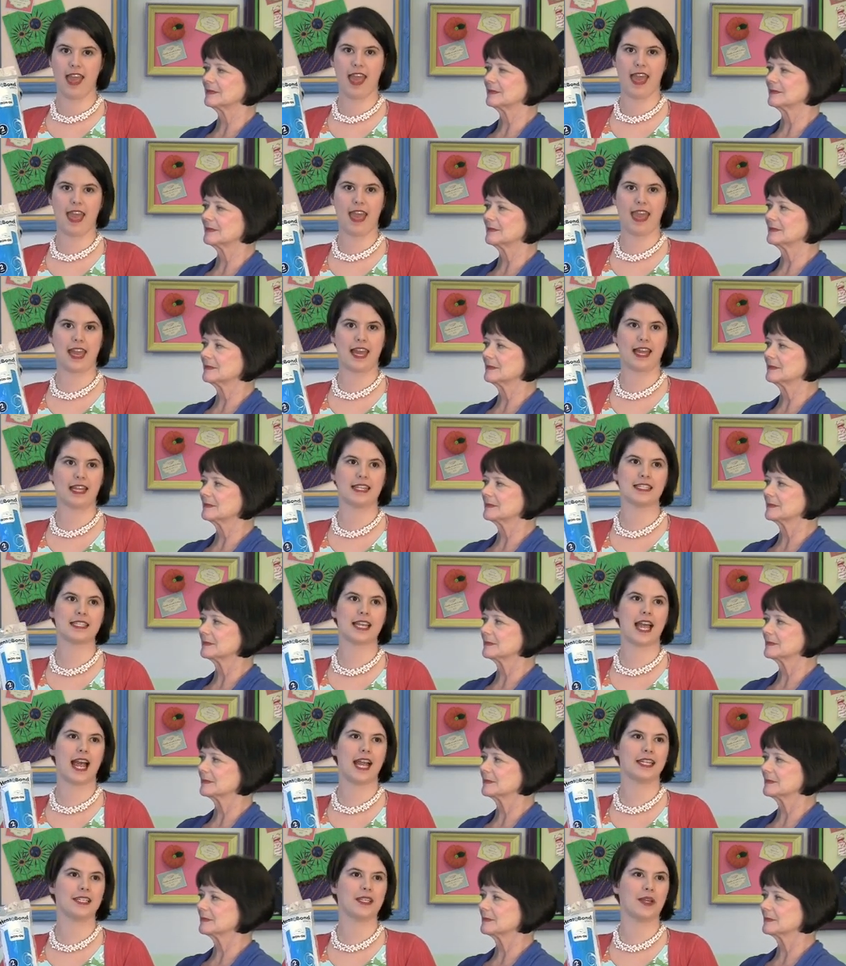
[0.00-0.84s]
Speaker 1: And
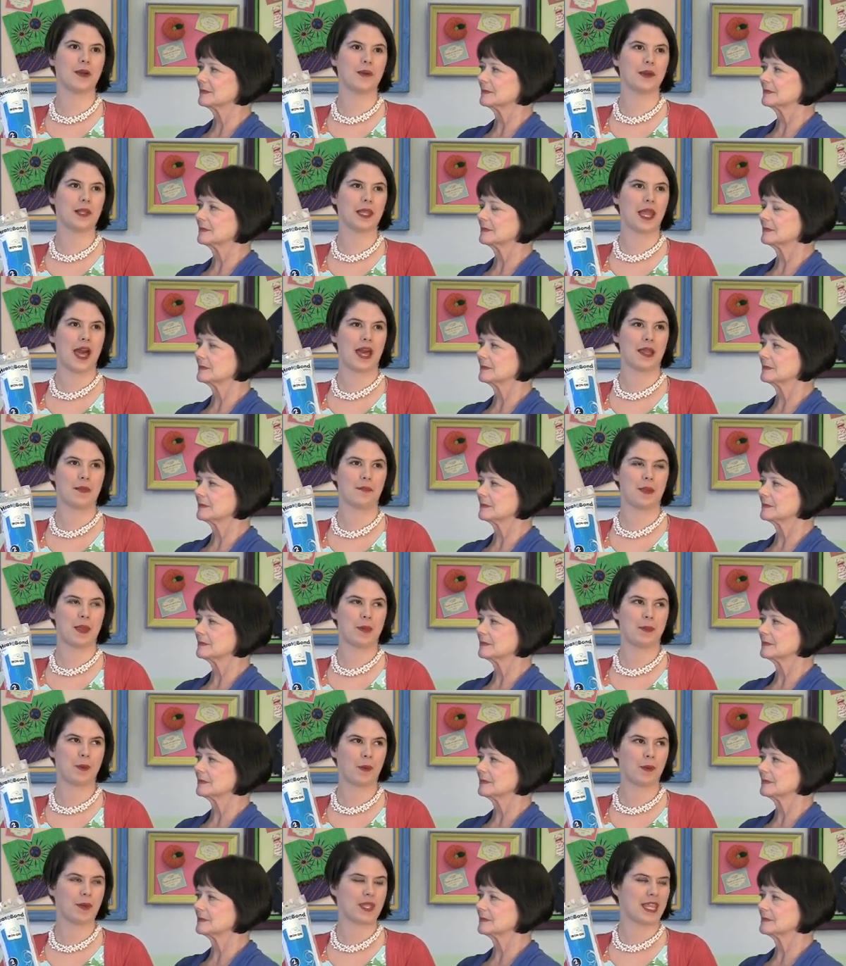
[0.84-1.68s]
I know a lot of
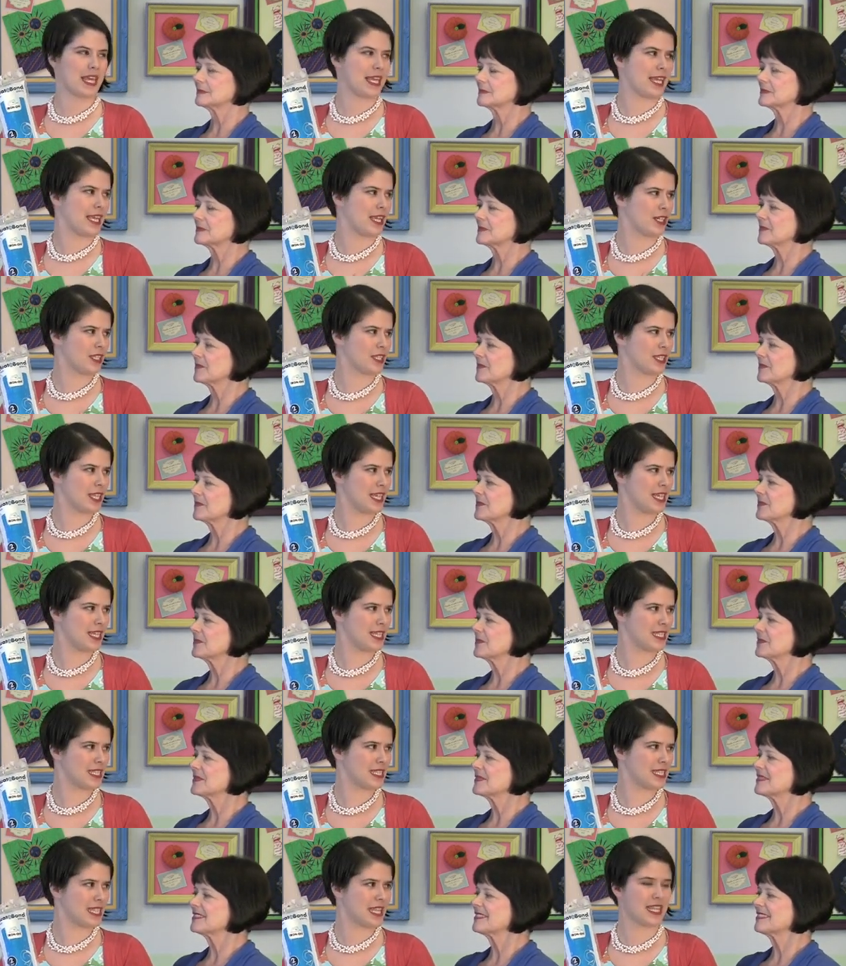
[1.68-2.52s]
people, when they hear
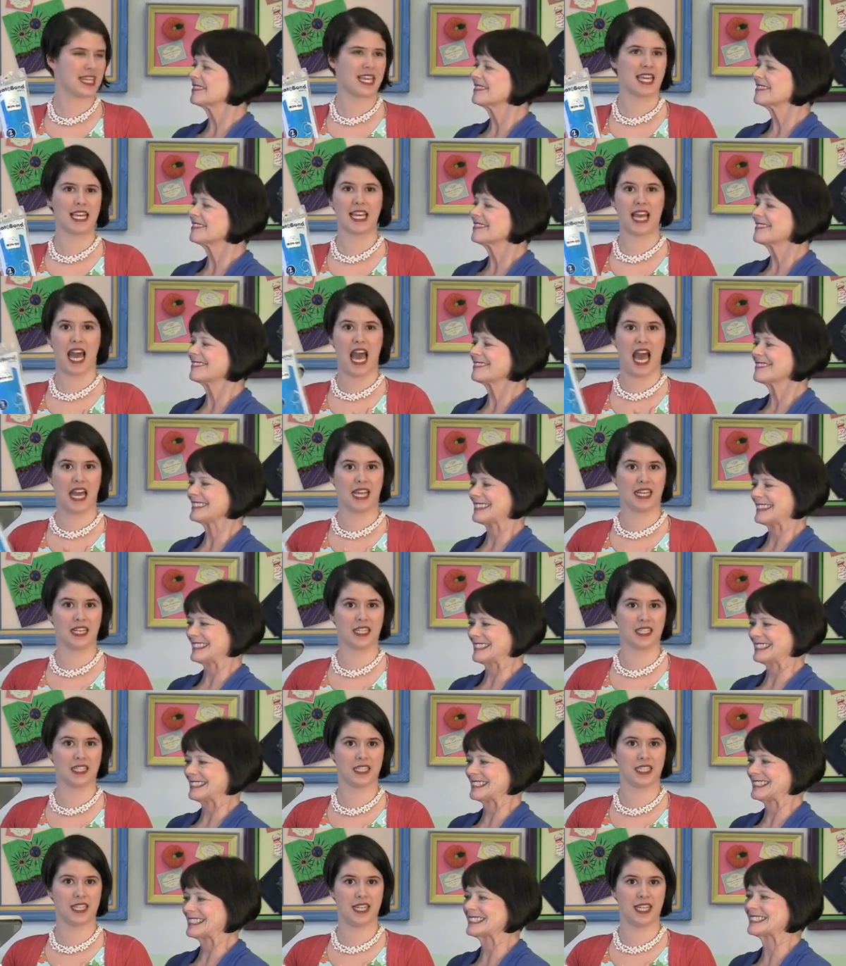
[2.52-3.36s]
this, they think
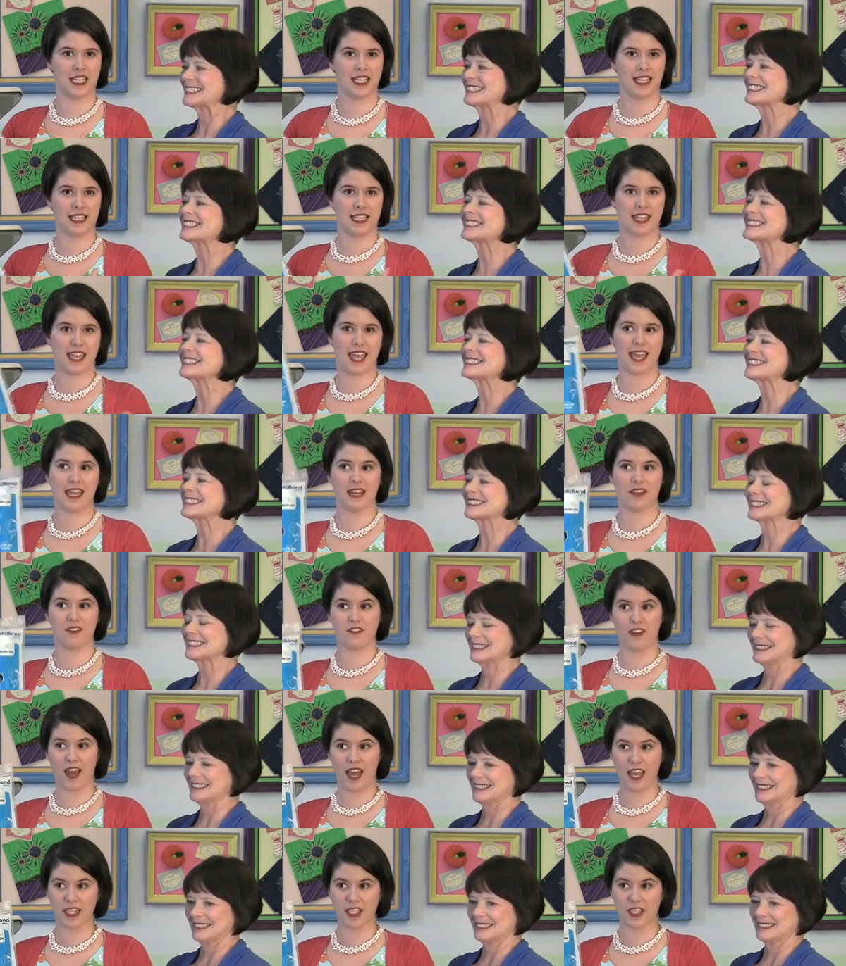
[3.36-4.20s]
iron and
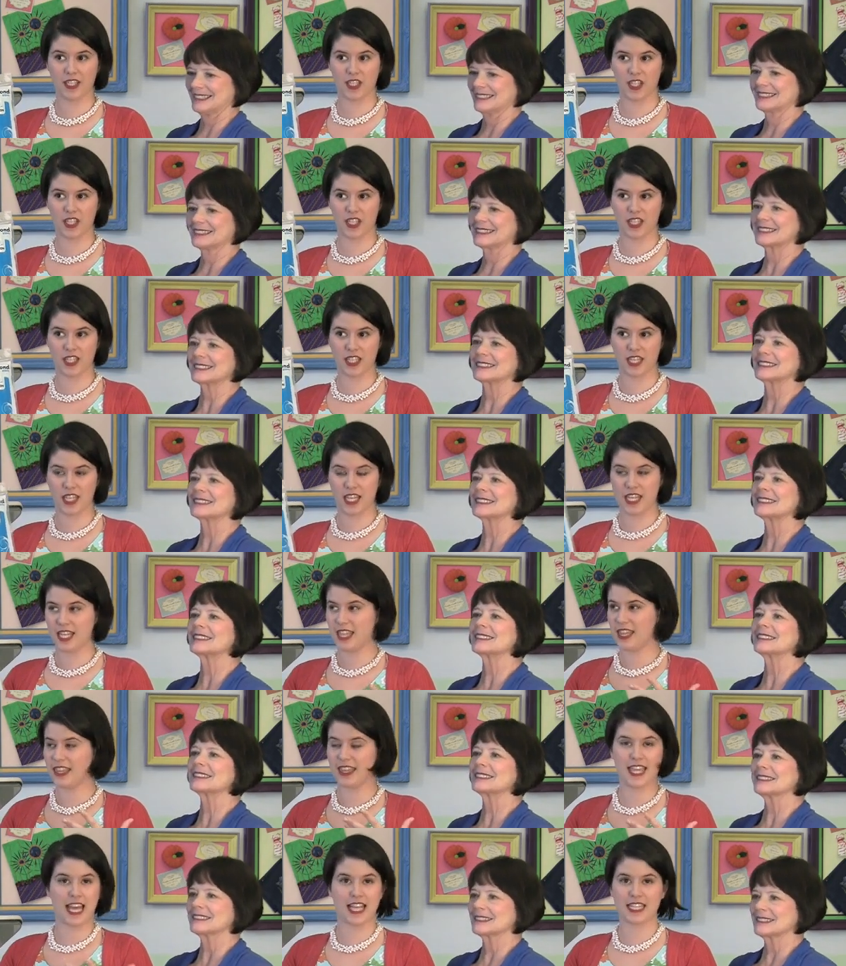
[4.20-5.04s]
vinyl
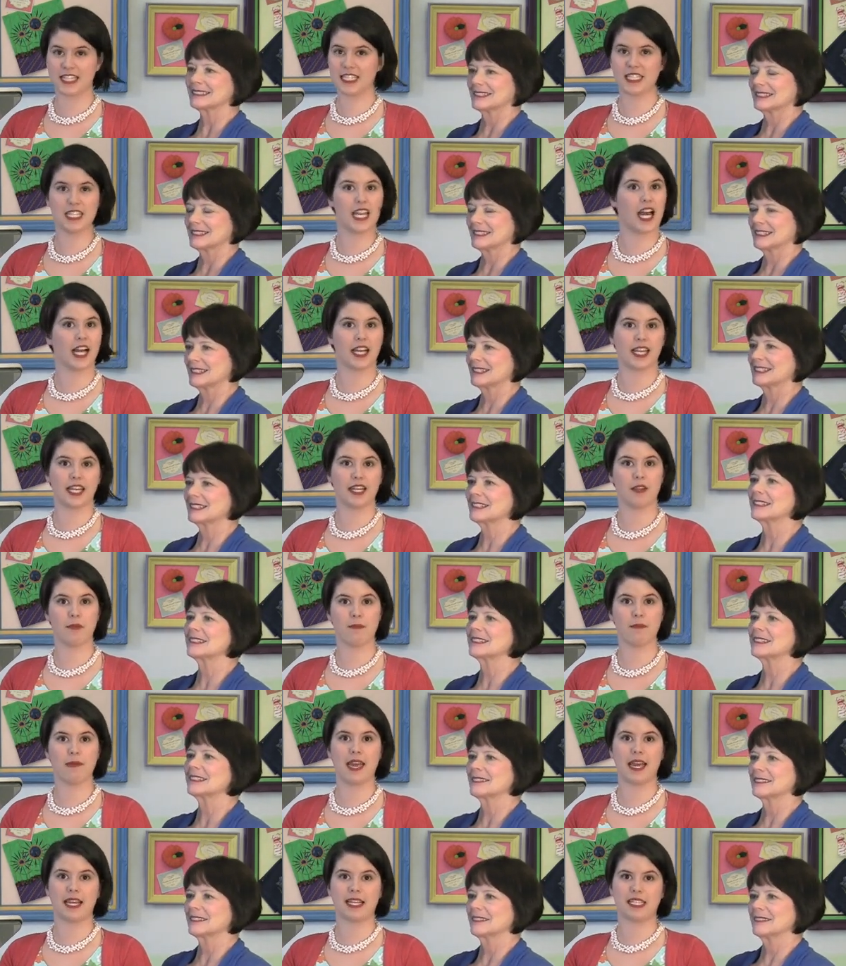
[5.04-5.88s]
that's not going to
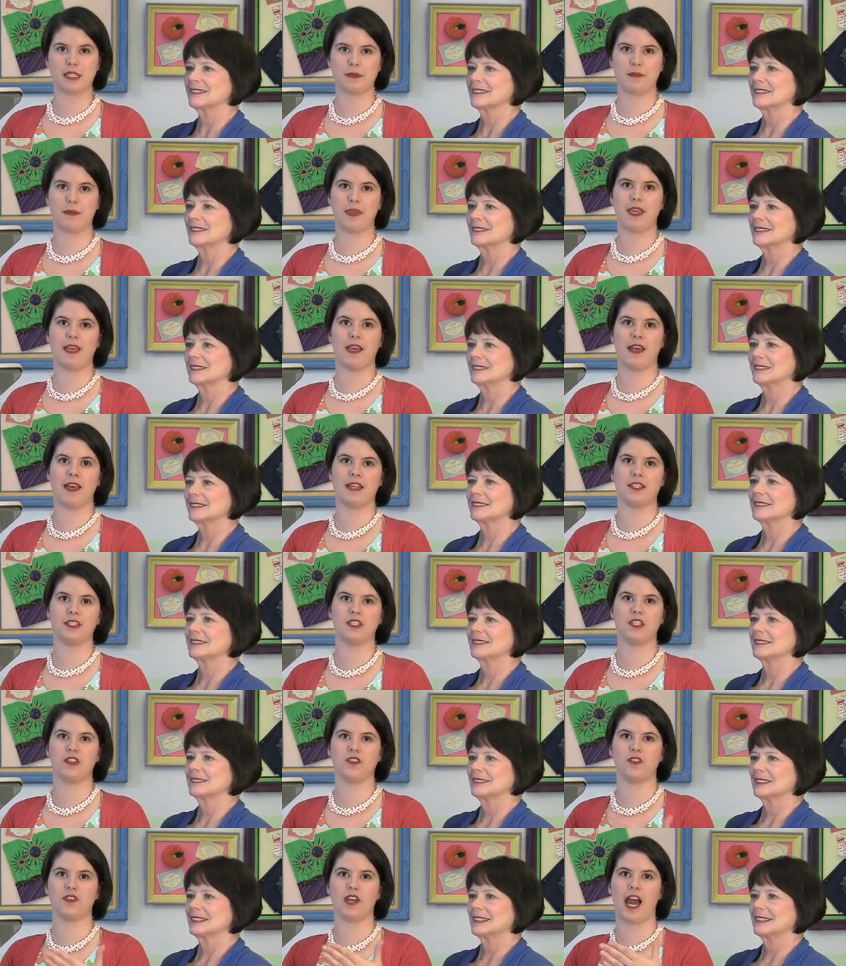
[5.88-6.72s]
mix
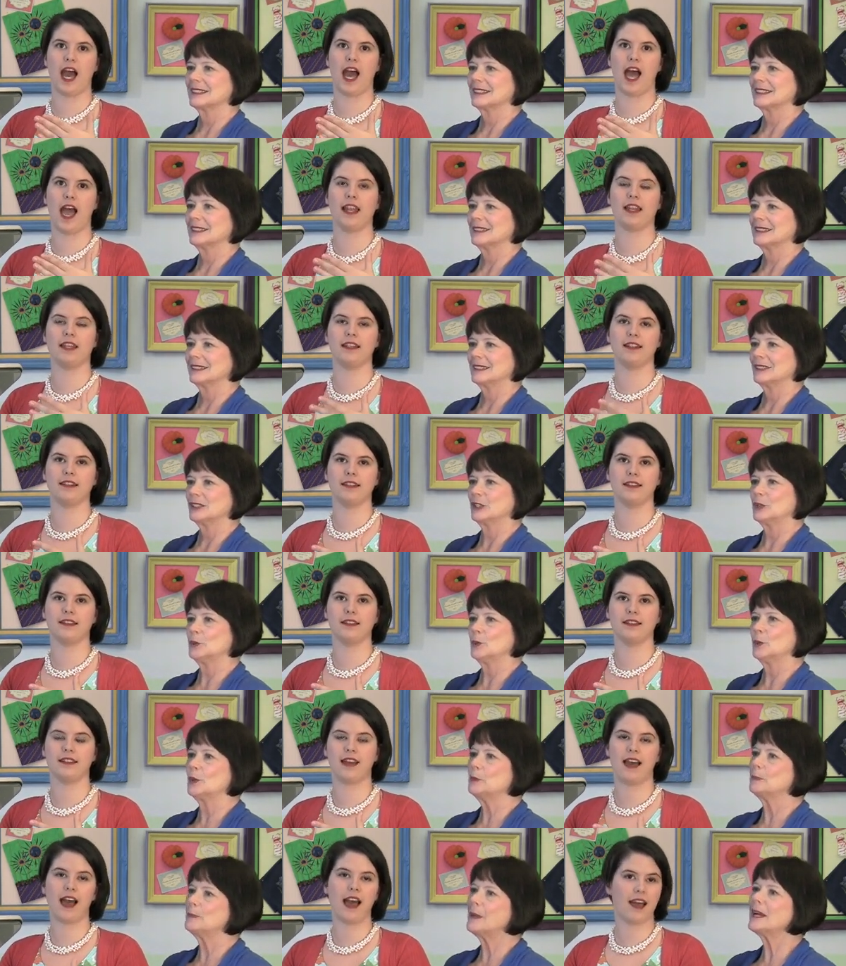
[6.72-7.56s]
because you got you
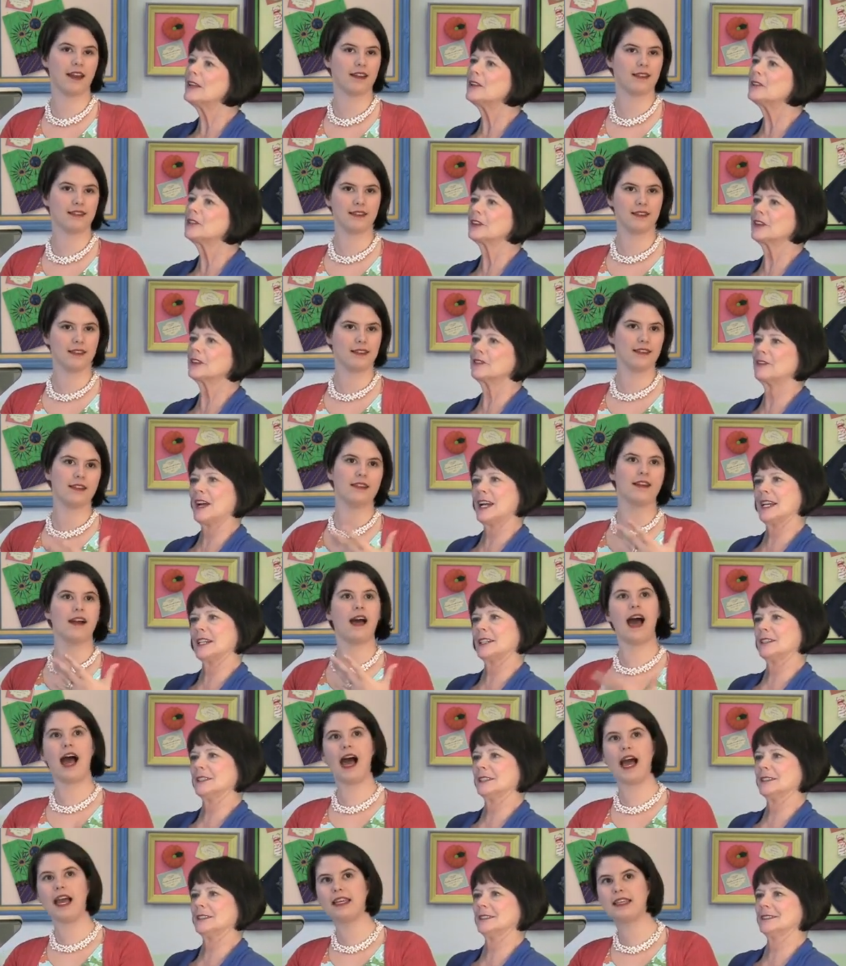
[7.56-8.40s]
will melt the vinyl
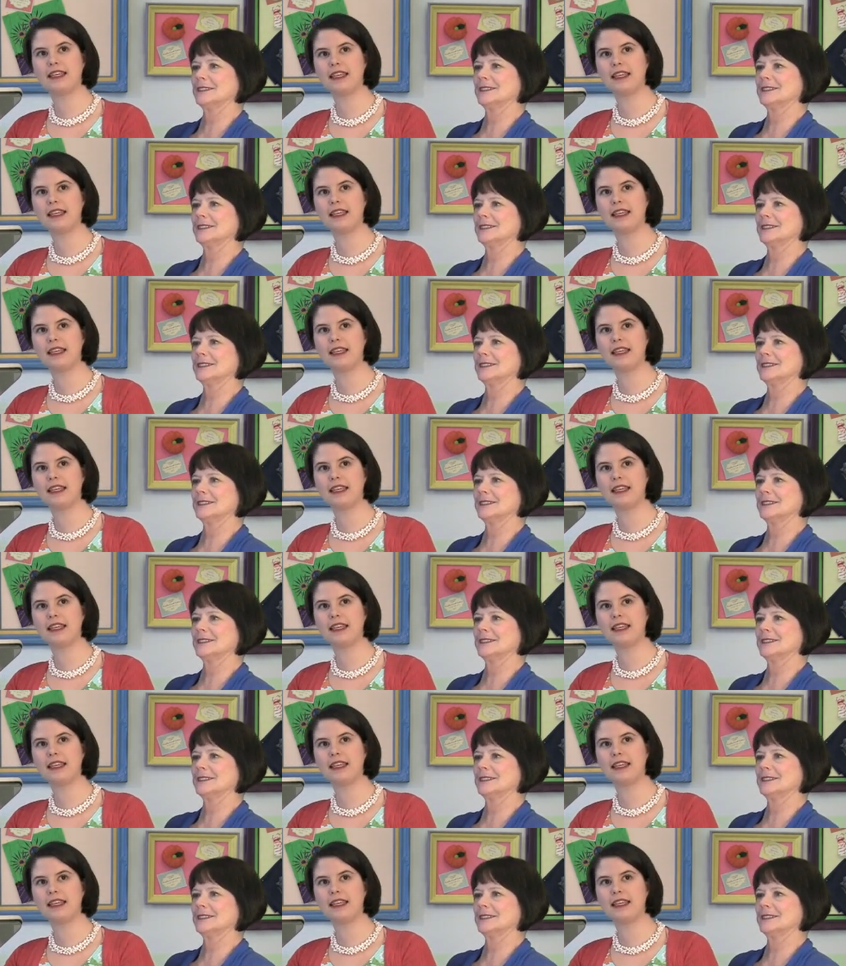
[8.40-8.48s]
high